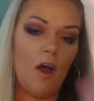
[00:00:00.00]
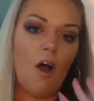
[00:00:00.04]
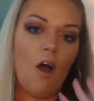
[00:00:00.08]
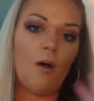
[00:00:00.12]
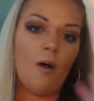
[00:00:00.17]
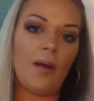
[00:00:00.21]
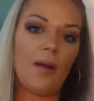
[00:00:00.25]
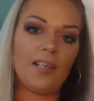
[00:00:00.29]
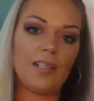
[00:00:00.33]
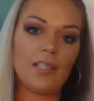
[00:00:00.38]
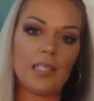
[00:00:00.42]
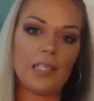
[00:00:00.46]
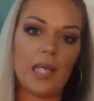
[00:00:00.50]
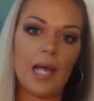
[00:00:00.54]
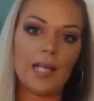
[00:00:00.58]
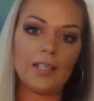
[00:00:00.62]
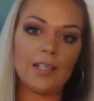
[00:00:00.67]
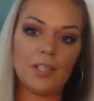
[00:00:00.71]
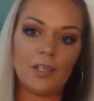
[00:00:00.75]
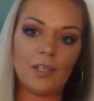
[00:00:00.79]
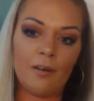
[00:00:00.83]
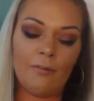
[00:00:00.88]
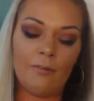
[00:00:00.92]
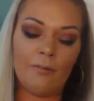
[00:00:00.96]
all my
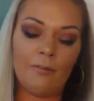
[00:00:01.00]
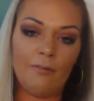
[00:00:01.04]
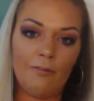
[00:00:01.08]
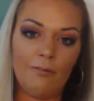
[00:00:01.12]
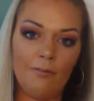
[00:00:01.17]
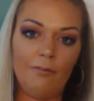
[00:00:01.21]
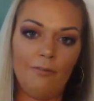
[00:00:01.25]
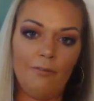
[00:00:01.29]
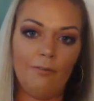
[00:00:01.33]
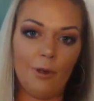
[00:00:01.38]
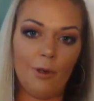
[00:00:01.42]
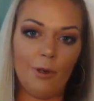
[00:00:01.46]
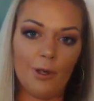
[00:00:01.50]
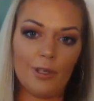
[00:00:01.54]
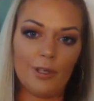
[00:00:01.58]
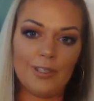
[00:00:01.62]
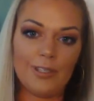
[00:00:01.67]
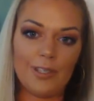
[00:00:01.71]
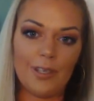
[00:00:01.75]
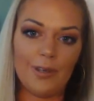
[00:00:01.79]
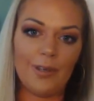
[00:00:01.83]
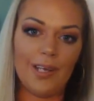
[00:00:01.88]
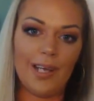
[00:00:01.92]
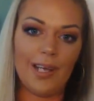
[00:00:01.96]
slots are full.
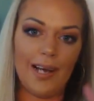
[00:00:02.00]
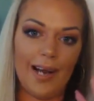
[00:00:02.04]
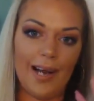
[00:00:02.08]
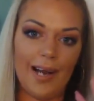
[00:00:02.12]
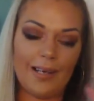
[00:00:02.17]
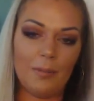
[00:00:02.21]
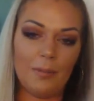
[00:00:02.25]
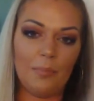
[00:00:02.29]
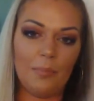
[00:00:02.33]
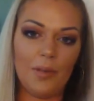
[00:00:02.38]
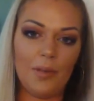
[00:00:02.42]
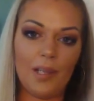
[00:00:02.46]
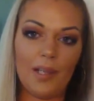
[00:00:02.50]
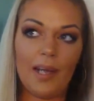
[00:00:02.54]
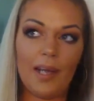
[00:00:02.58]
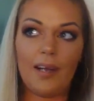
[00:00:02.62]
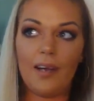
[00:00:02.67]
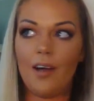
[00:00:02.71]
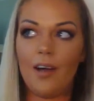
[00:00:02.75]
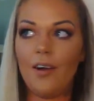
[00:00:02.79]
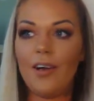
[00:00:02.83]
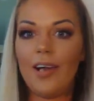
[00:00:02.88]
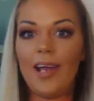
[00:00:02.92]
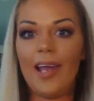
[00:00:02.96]
So then I can be like,
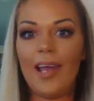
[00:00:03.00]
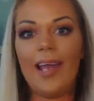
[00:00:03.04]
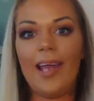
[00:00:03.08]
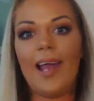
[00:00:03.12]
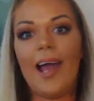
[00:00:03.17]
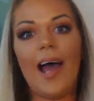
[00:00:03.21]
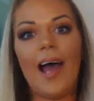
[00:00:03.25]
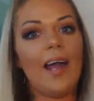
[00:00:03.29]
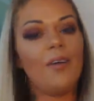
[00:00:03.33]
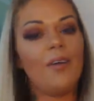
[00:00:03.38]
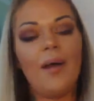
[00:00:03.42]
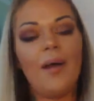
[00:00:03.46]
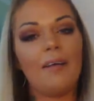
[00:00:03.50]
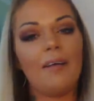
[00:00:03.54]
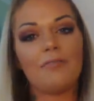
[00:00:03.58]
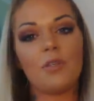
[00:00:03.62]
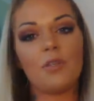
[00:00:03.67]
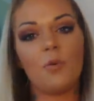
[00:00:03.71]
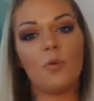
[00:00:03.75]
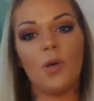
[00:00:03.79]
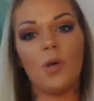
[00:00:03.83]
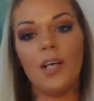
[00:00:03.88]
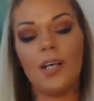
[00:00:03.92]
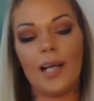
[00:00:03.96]
okay, I don't have
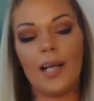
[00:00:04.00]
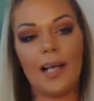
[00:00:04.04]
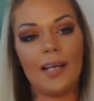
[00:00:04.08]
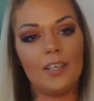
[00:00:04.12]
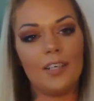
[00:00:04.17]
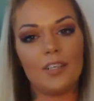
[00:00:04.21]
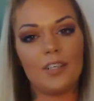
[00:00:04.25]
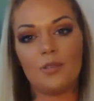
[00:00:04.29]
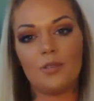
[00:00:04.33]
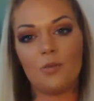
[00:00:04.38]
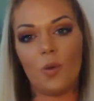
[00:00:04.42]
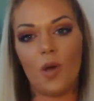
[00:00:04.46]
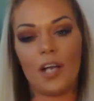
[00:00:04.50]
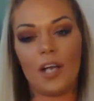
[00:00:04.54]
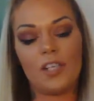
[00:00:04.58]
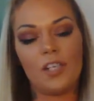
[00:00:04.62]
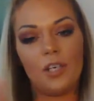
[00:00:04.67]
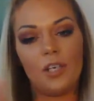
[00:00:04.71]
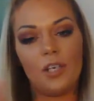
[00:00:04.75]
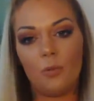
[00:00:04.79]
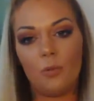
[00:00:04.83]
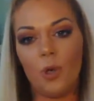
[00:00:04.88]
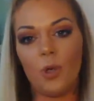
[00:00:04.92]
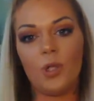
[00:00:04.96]
to work. I can just watch
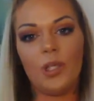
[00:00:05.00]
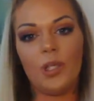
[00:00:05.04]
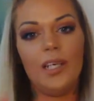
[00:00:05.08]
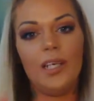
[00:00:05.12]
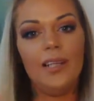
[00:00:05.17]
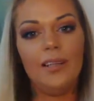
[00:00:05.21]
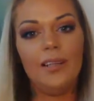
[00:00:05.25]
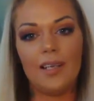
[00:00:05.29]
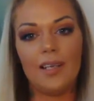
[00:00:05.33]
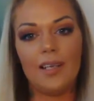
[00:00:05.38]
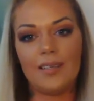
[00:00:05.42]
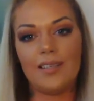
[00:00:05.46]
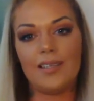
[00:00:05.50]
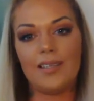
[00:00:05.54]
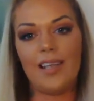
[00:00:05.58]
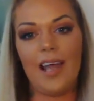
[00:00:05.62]
it roll in this